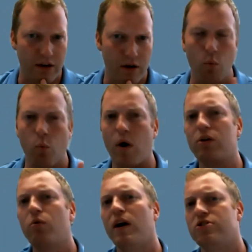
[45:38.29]
You know,
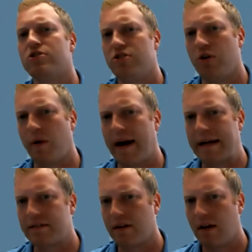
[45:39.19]
what questions do you
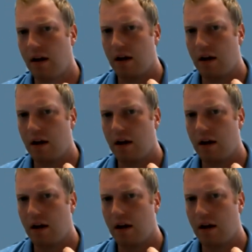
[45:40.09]
ask?